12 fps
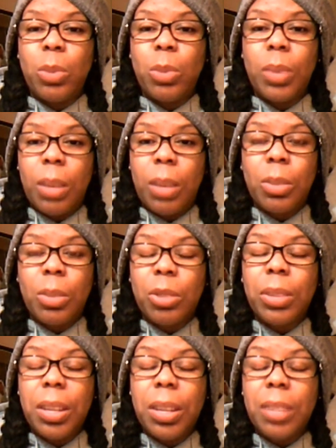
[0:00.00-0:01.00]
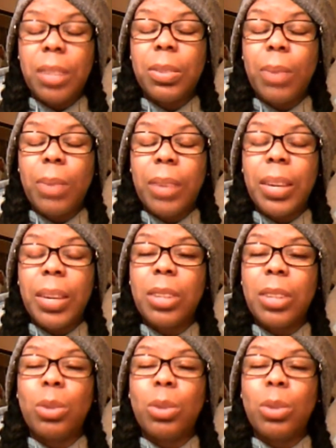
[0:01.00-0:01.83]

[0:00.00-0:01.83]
you would not want your kids around that.